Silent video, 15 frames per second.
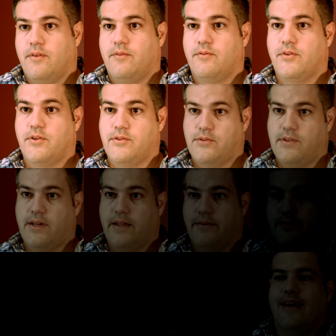Fuse today.
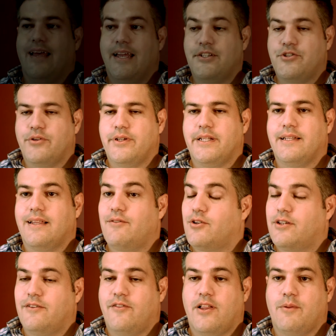Entry-level
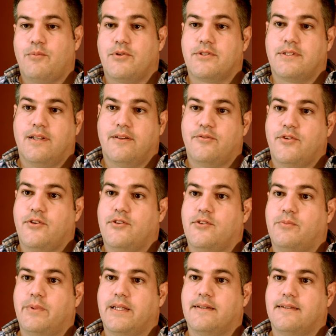developers love
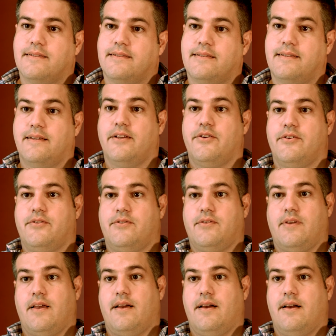Fuse because there's
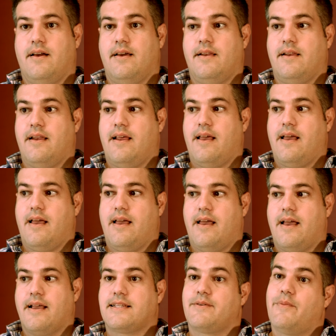an
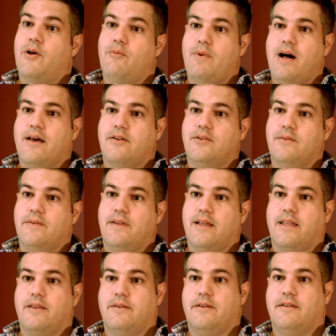XML model that